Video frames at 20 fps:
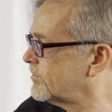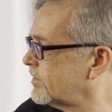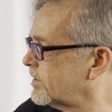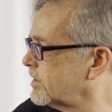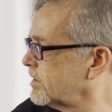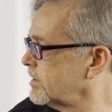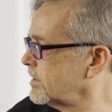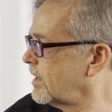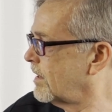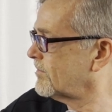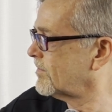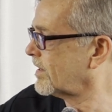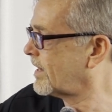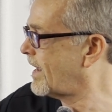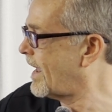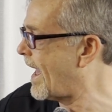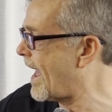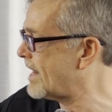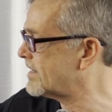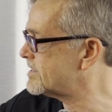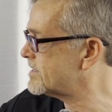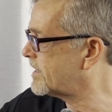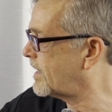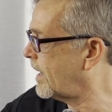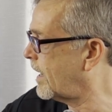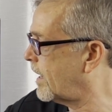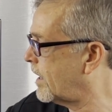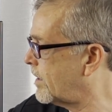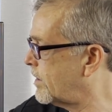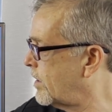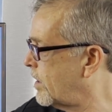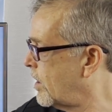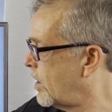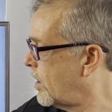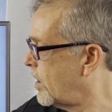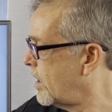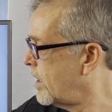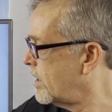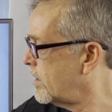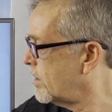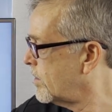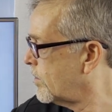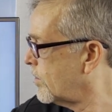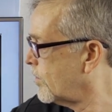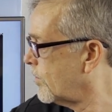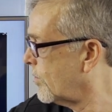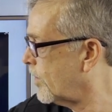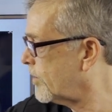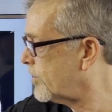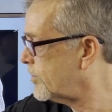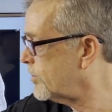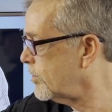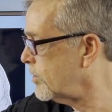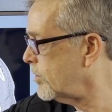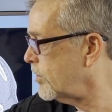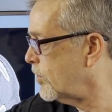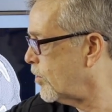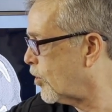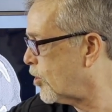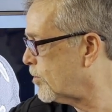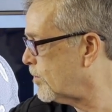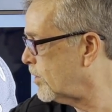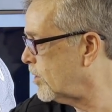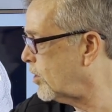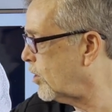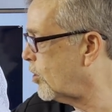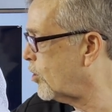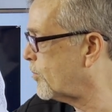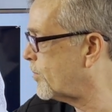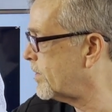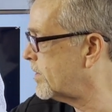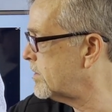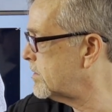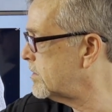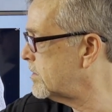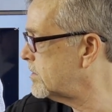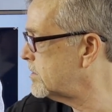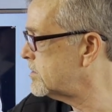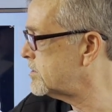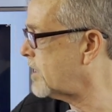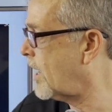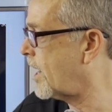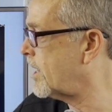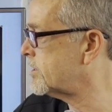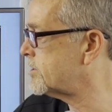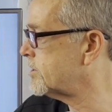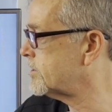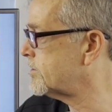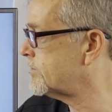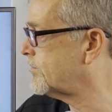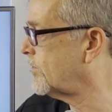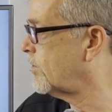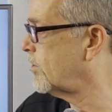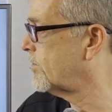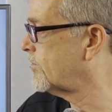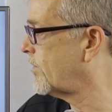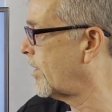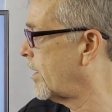of a CAT scan with normal open sinuses full of